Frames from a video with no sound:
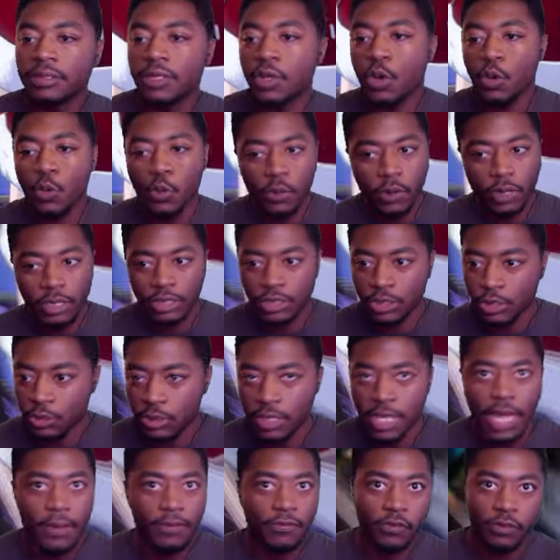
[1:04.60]
always do
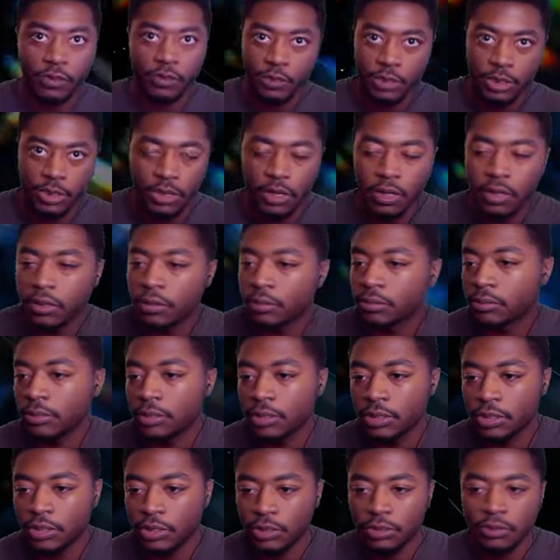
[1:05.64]
that before you start,
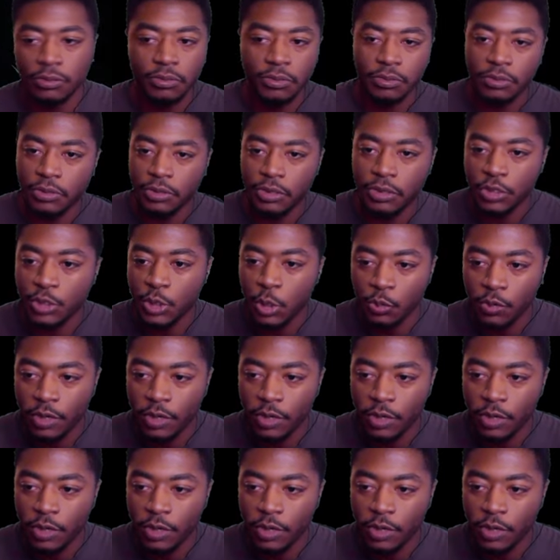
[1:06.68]
because there's no